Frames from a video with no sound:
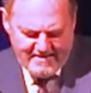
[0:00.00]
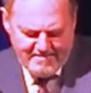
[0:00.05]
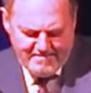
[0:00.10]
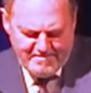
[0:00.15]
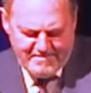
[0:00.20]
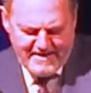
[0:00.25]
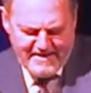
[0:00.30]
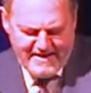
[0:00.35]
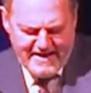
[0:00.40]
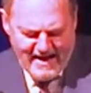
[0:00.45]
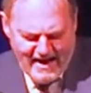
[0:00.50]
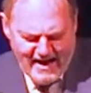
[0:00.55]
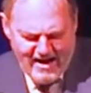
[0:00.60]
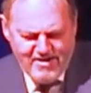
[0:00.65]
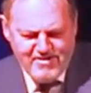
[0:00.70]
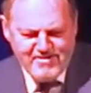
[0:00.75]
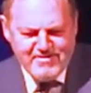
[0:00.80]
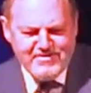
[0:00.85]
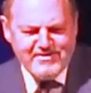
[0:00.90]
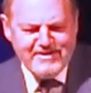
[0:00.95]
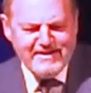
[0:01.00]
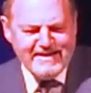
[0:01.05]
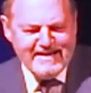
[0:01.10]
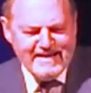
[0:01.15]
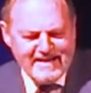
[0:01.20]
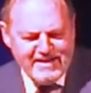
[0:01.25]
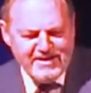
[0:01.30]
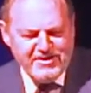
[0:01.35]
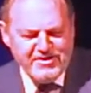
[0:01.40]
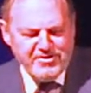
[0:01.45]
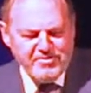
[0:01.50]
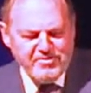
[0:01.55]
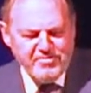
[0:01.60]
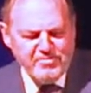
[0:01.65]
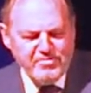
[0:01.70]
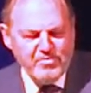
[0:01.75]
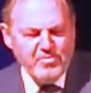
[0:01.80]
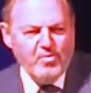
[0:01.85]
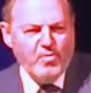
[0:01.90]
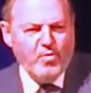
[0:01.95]
But now the
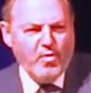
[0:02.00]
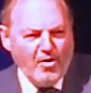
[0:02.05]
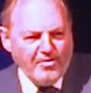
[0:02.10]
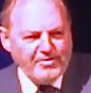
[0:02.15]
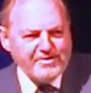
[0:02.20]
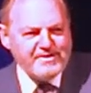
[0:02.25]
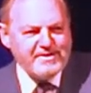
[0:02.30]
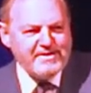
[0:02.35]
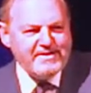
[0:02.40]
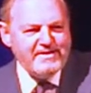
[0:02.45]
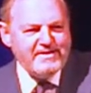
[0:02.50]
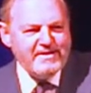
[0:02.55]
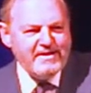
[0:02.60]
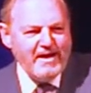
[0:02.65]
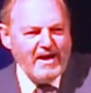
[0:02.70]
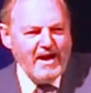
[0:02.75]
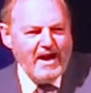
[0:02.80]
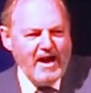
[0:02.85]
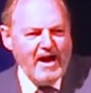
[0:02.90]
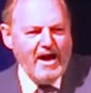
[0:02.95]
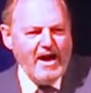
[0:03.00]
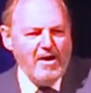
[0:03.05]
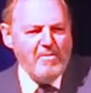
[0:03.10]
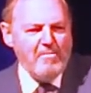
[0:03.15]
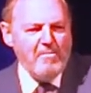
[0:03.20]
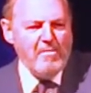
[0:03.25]
EU want our